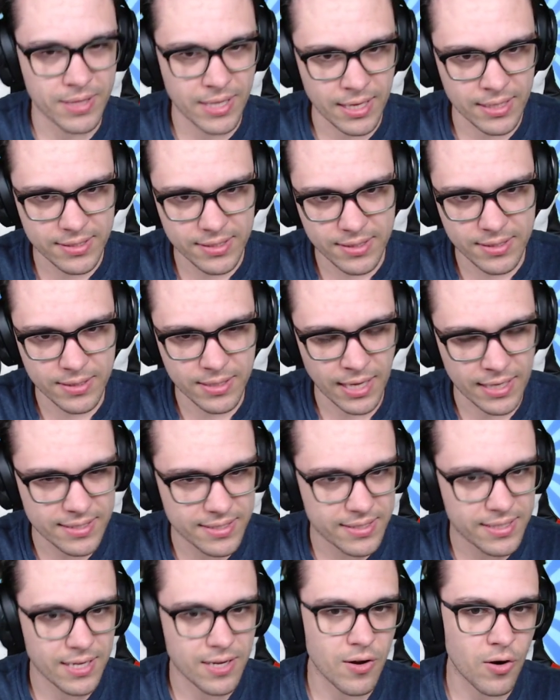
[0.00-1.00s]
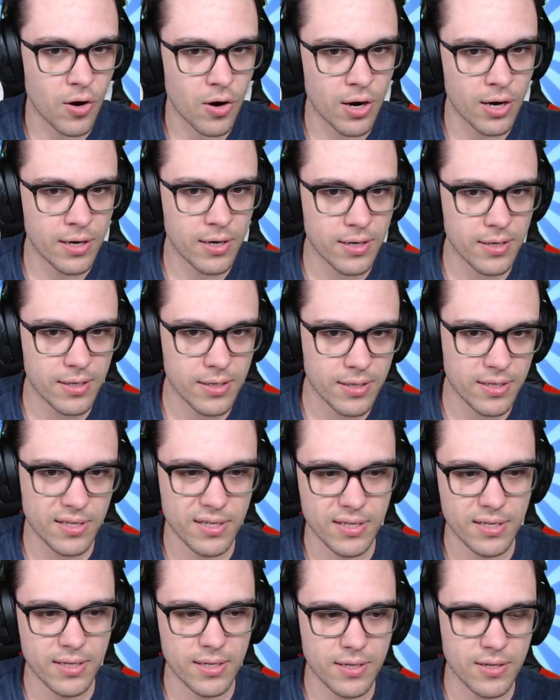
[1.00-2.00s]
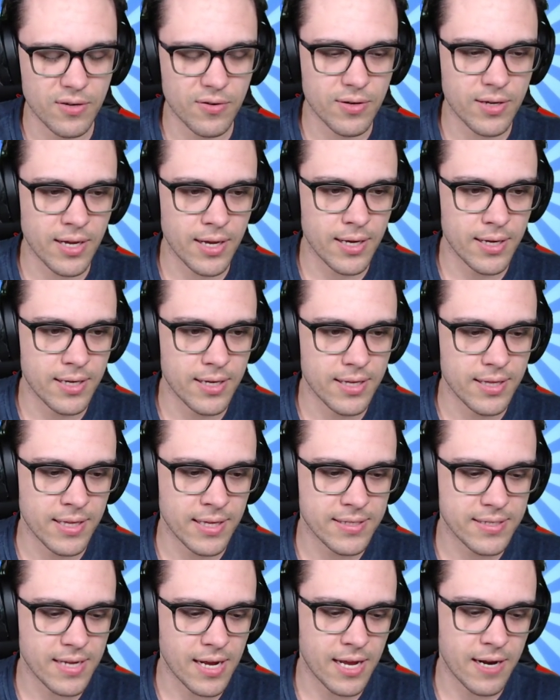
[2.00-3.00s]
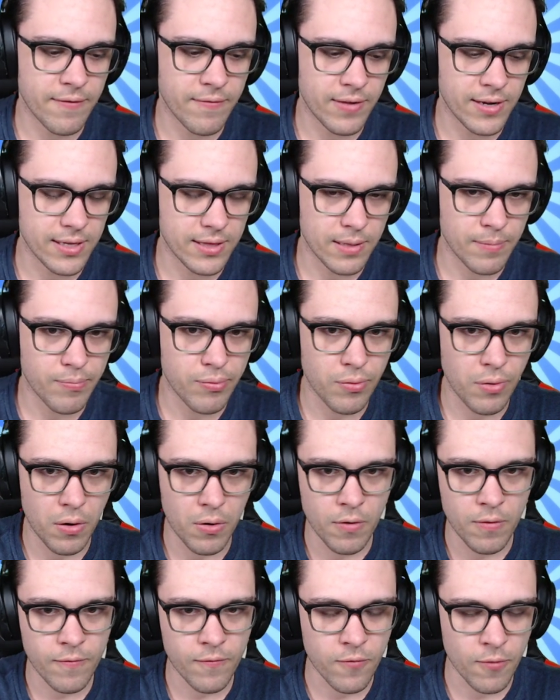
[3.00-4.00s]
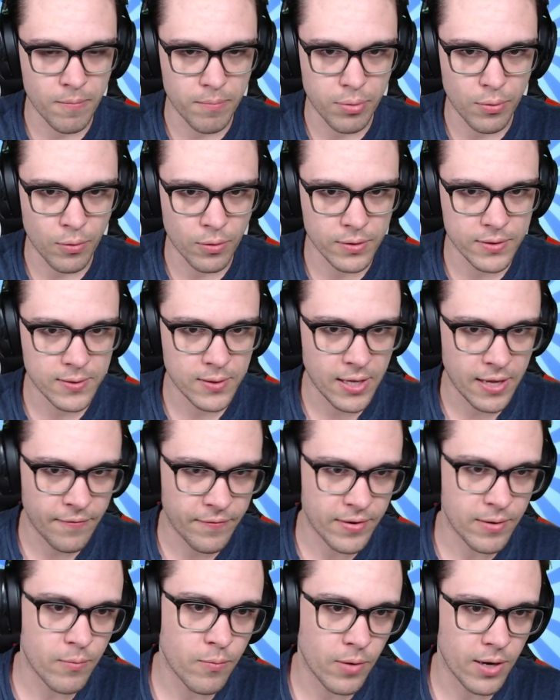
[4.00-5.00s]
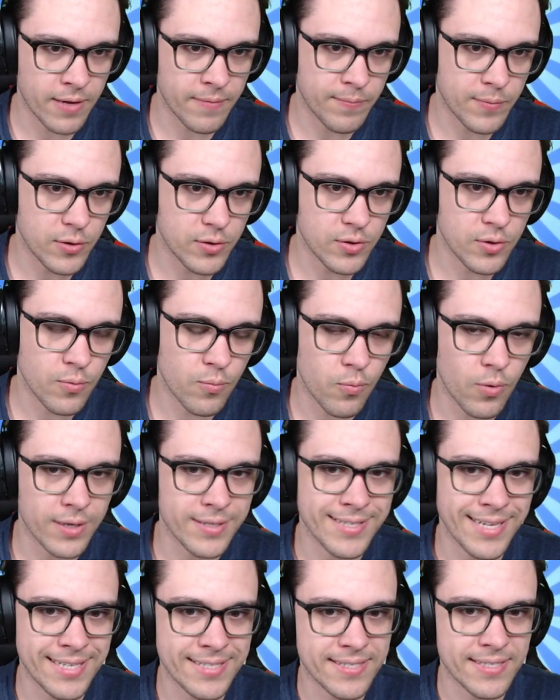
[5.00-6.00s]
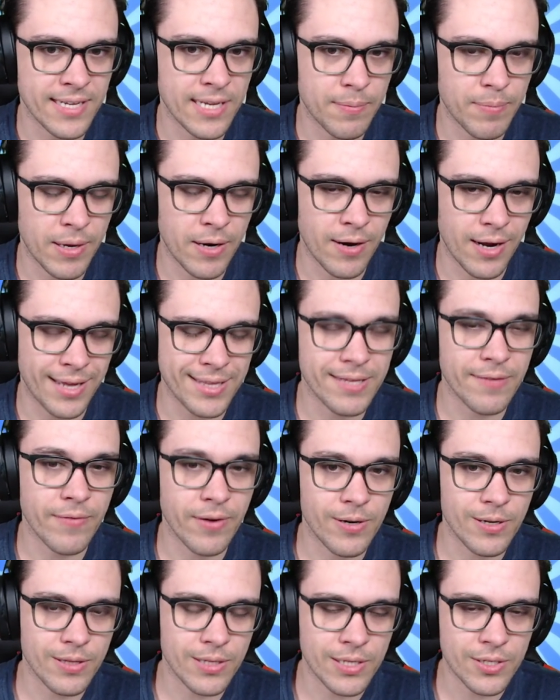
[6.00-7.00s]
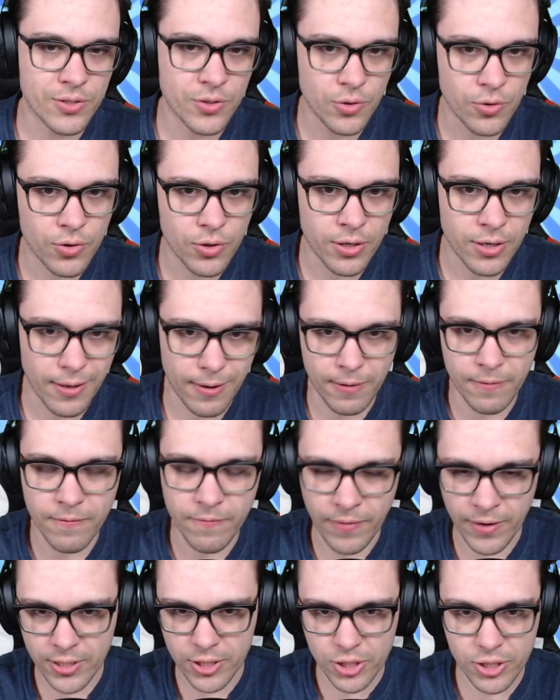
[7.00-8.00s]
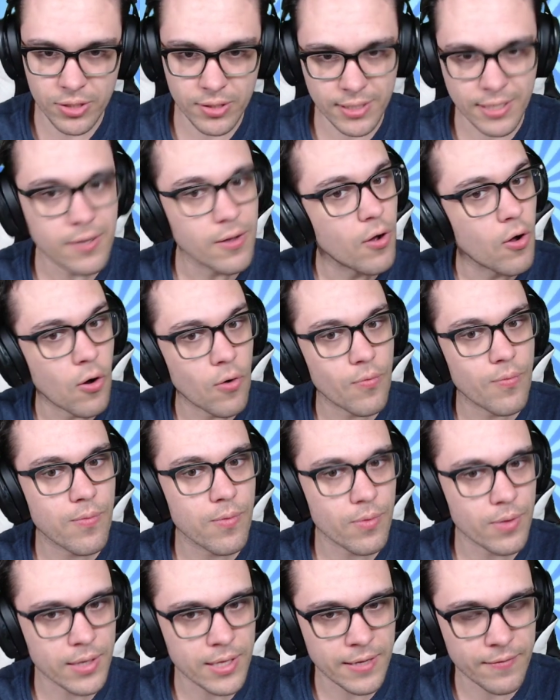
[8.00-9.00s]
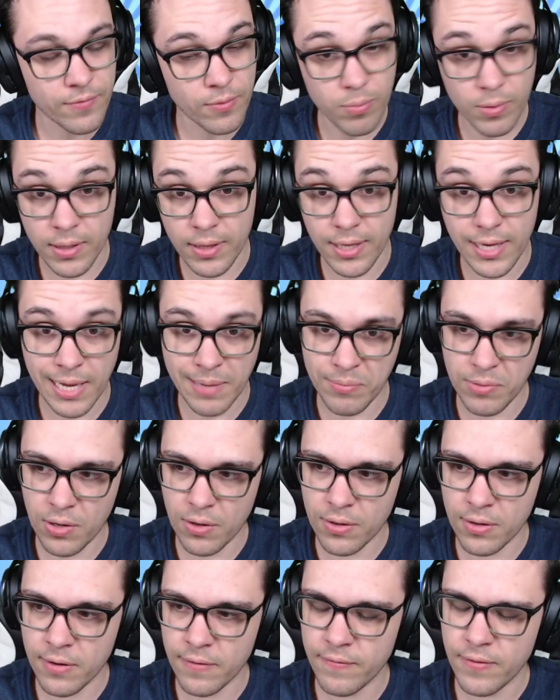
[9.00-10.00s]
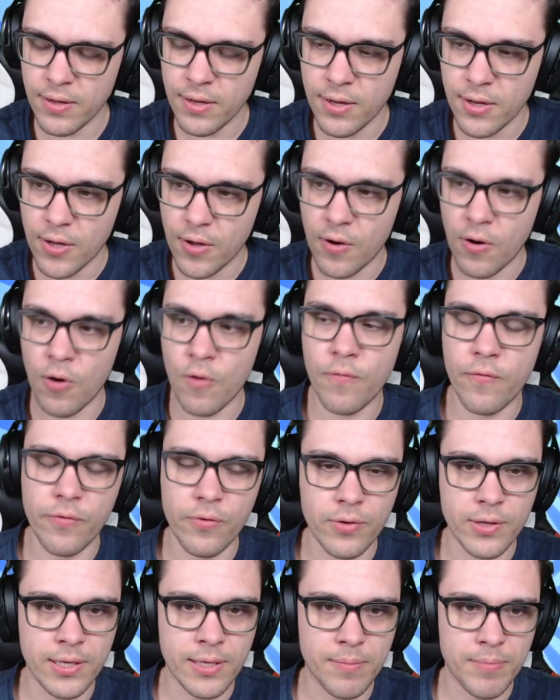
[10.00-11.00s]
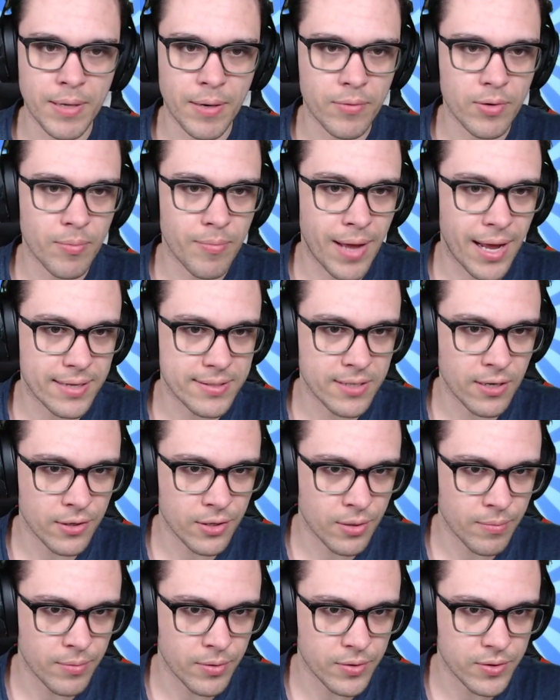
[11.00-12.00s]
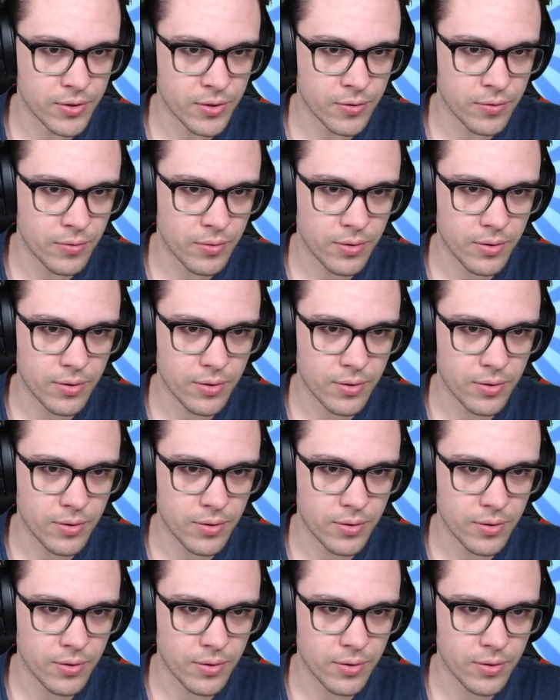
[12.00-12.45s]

That's the con. Okay, that's kind of like the pro from pulls. If Mewtwo was a sync pair, at the very least, you could eventually, hopefully, if you play the game long enough, hopefully be able to max out your Mewtwo.